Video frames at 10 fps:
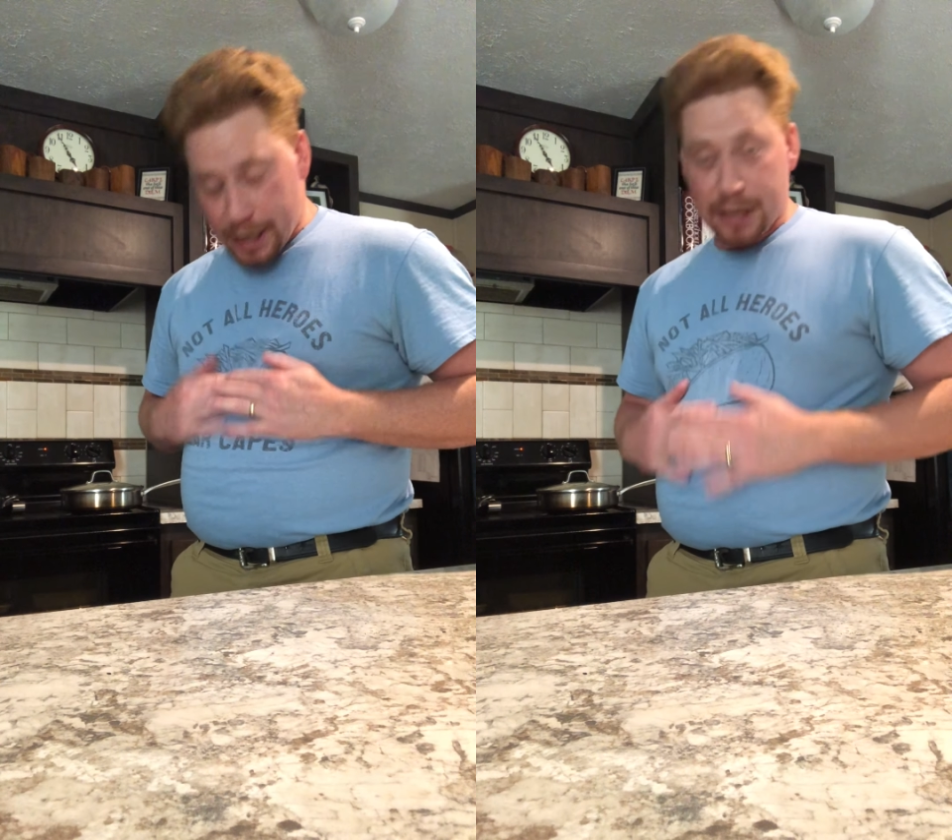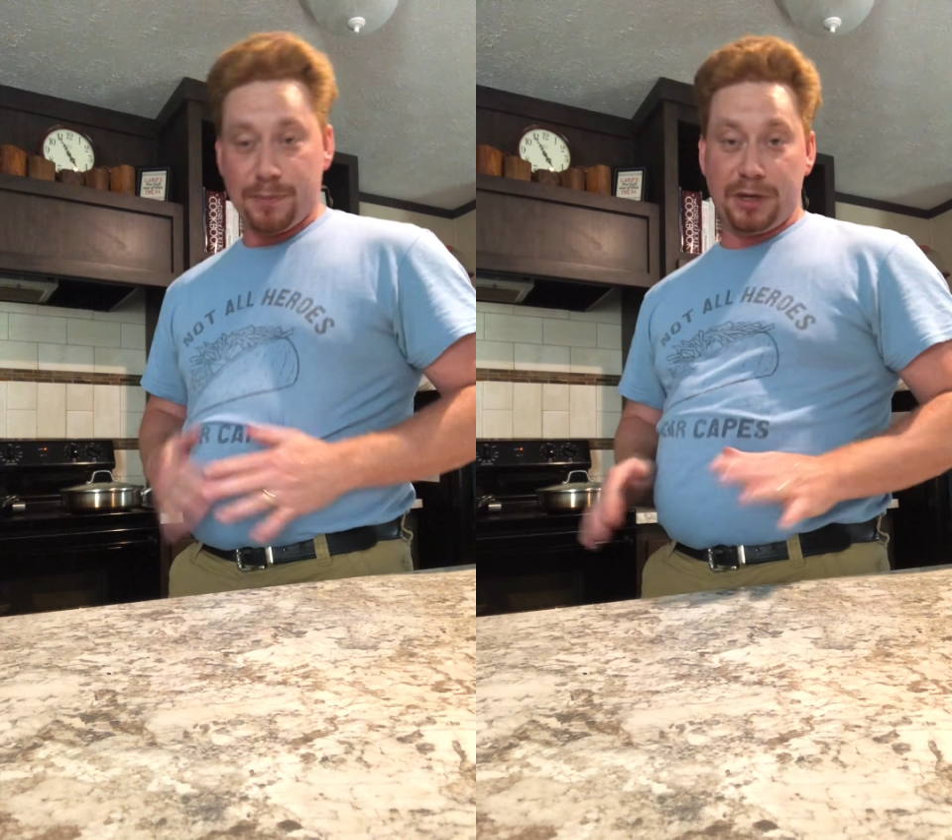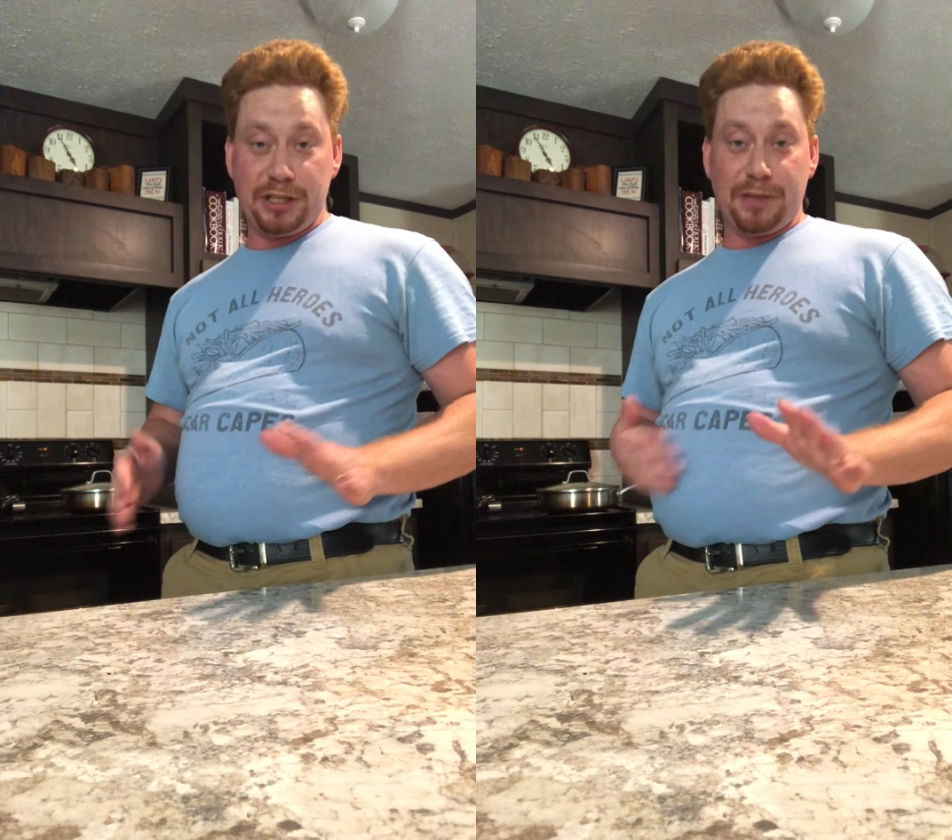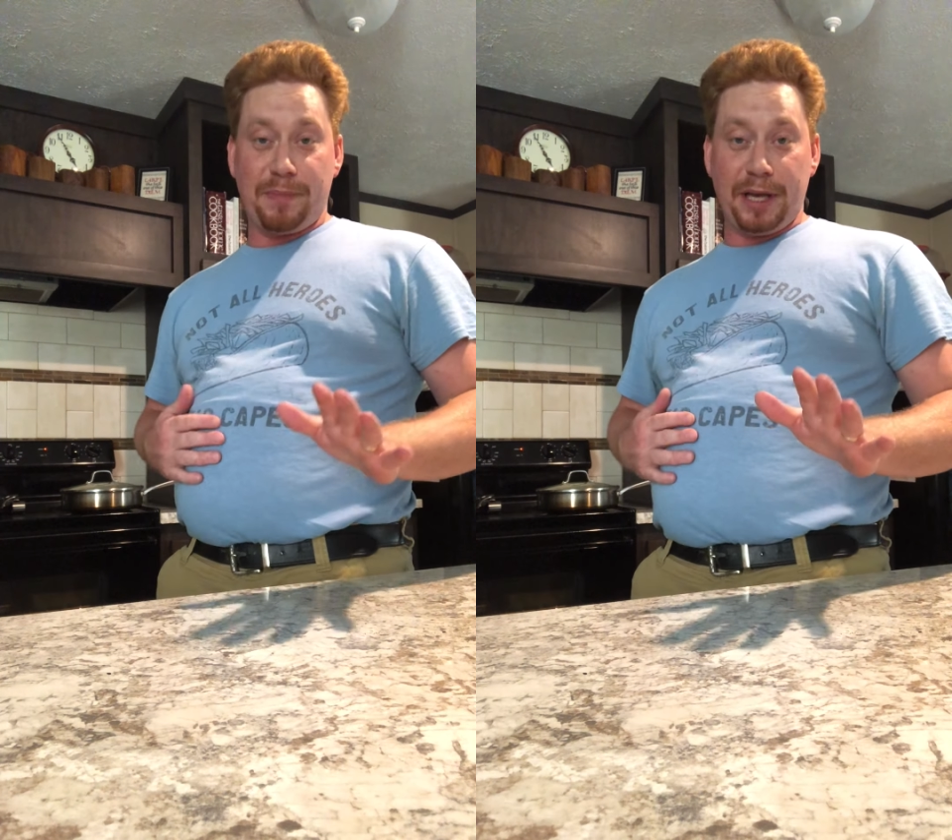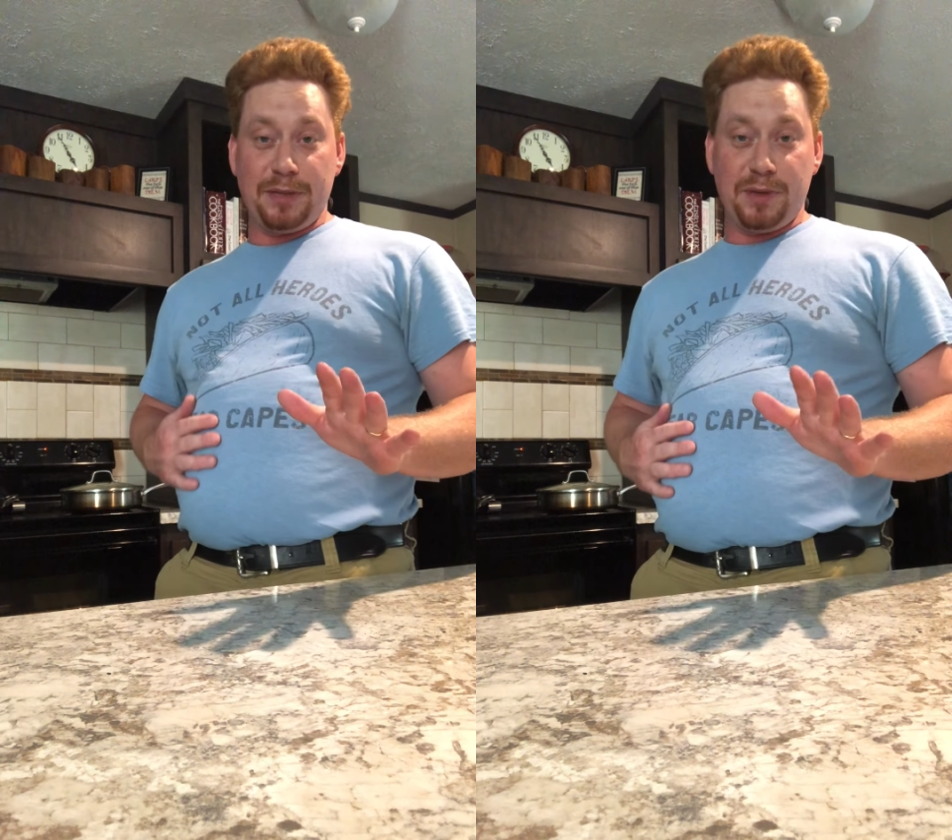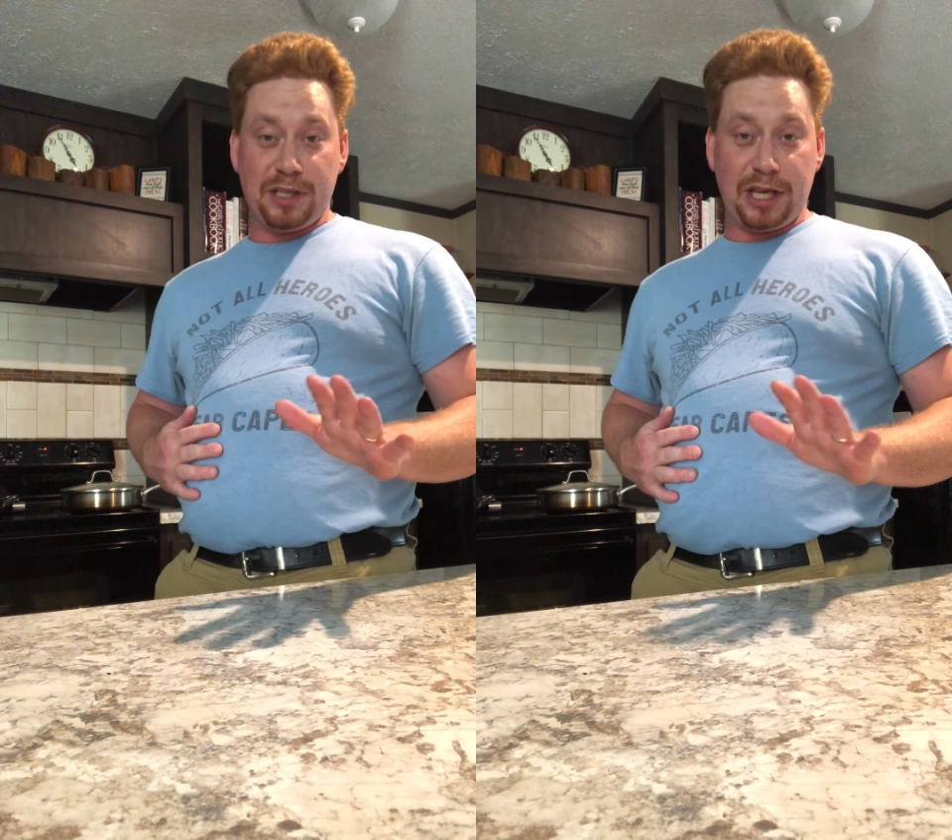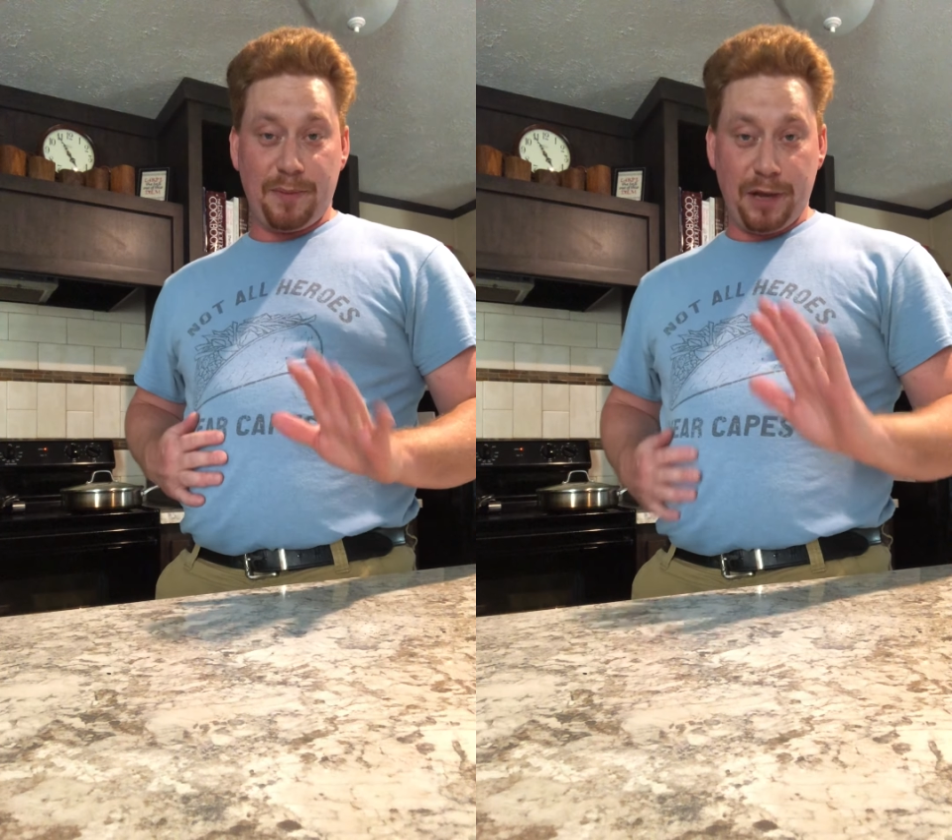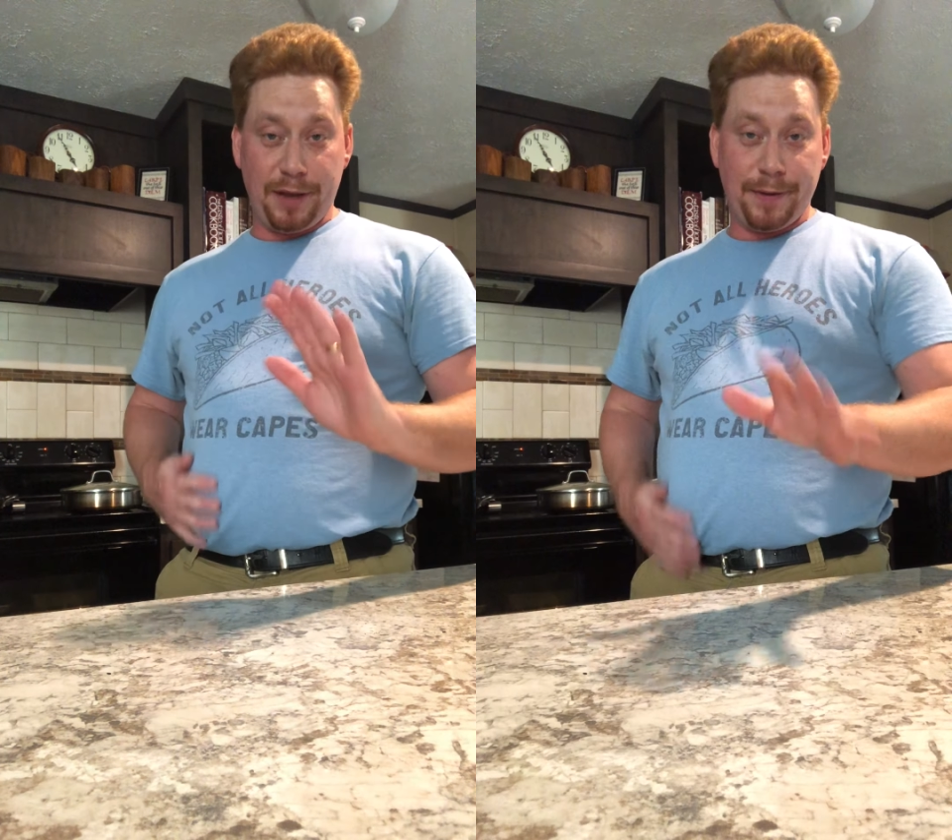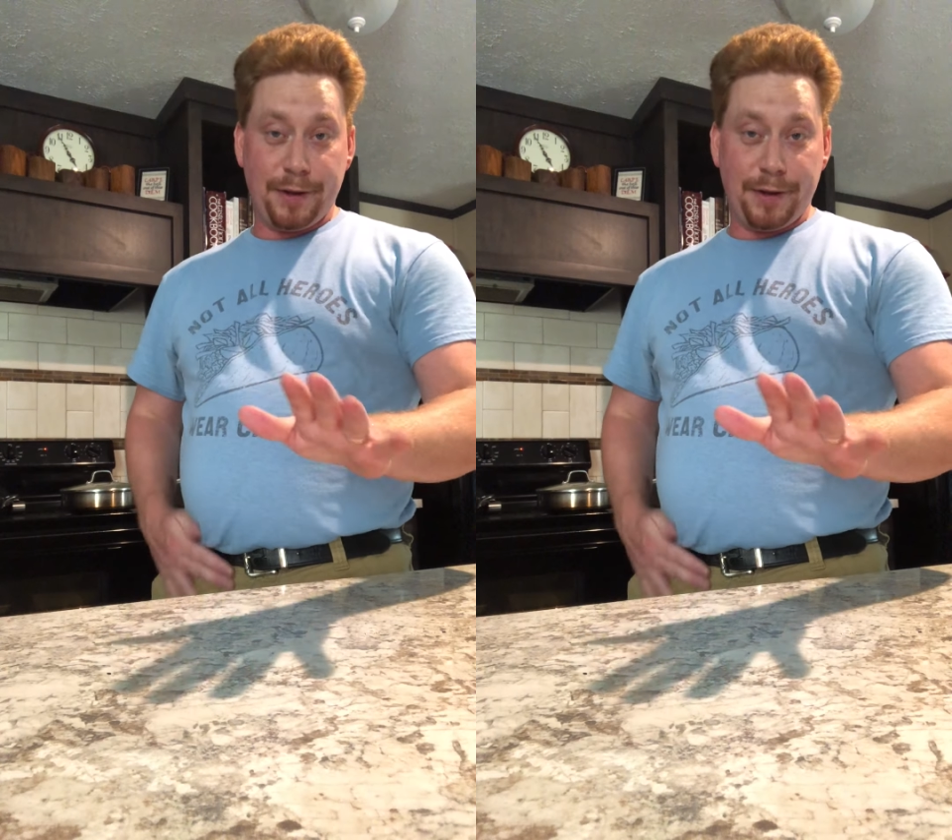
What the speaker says: As much as it pains me to say me,